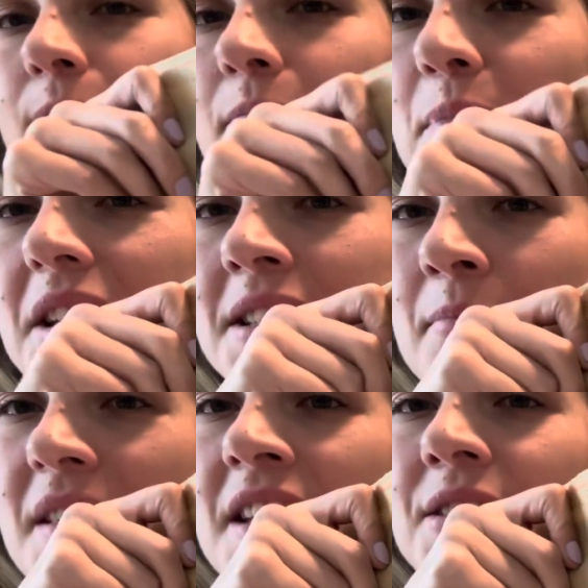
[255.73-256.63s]
pick
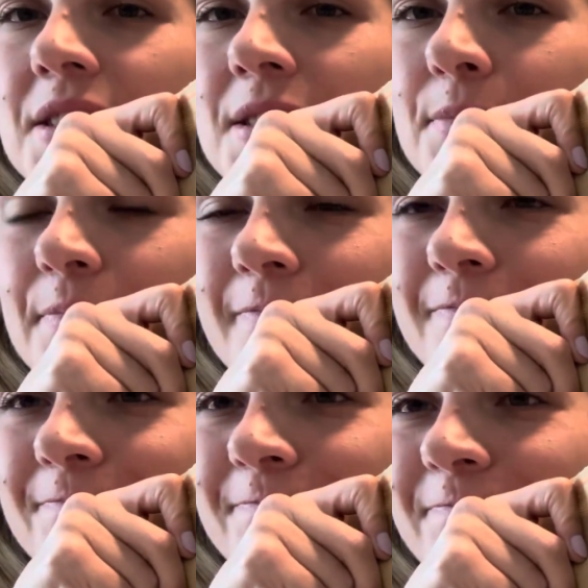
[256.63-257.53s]
something else
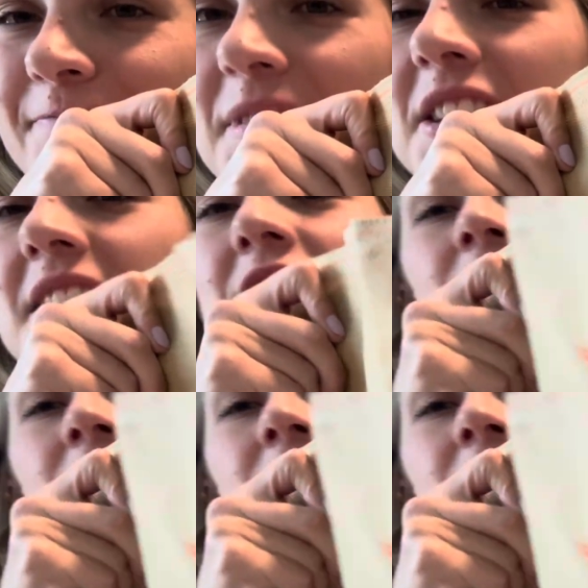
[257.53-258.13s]
to stitch